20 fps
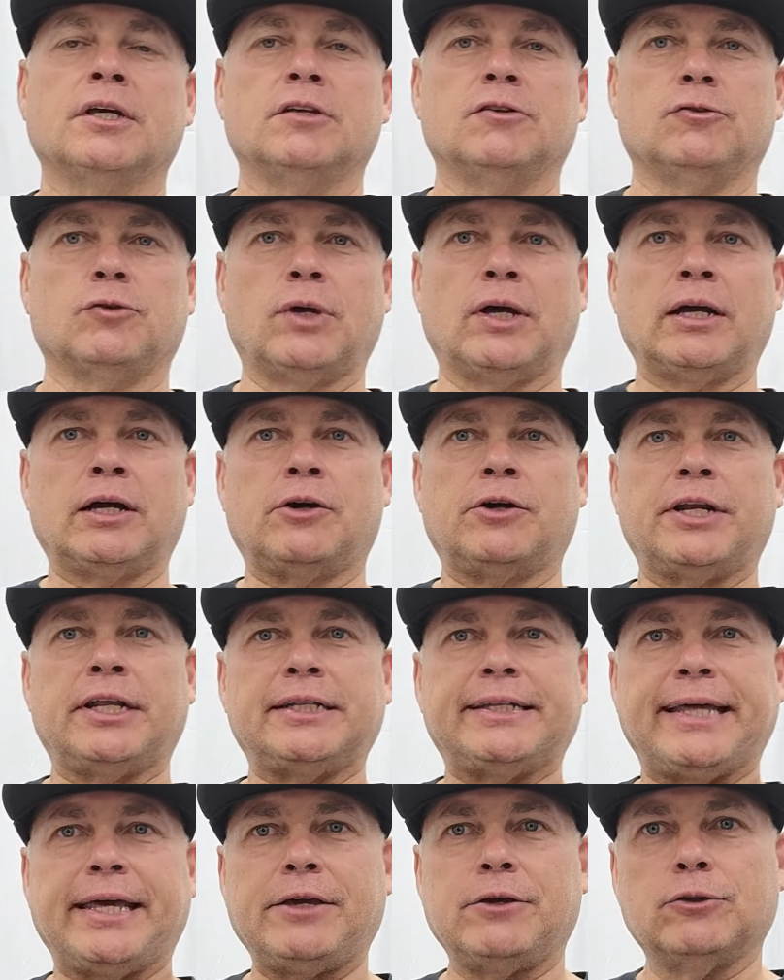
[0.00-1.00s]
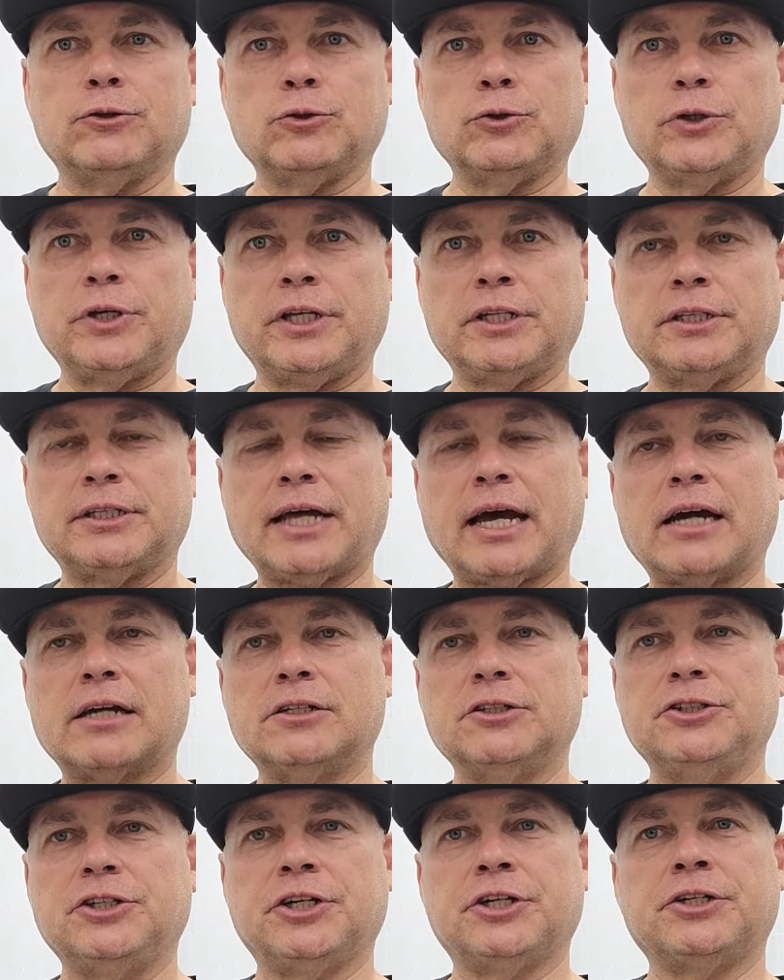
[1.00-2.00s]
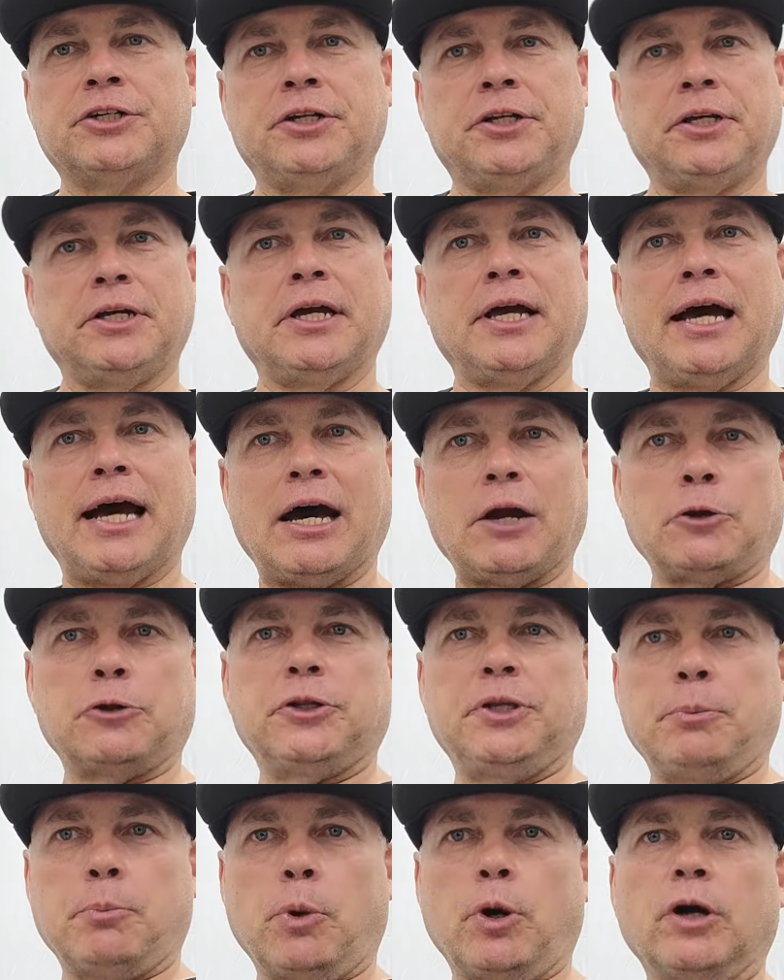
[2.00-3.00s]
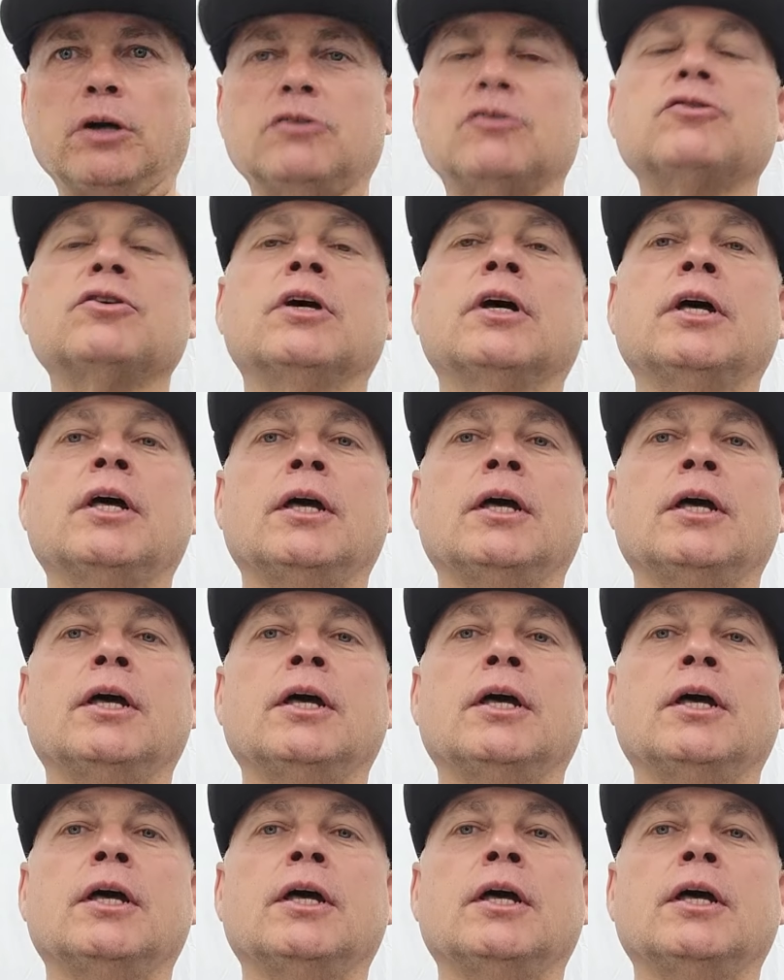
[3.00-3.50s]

So I'm gonna take you to the entire journey out of the box.